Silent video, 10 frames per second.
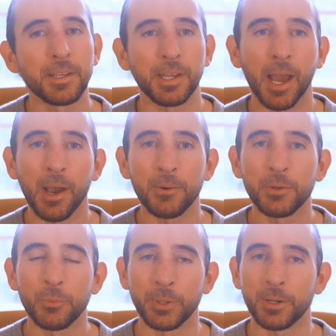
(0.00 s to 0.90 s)

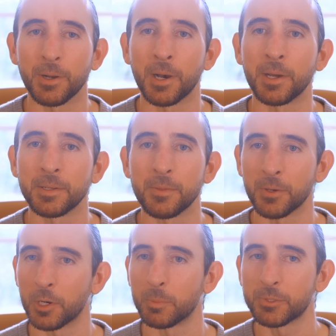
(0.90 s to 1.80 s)
Now we are on
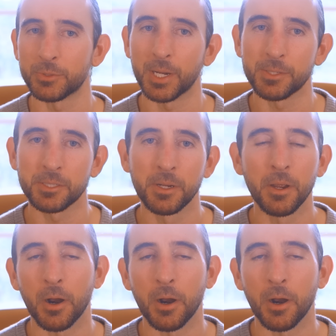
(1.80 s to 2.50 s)
the home stretch.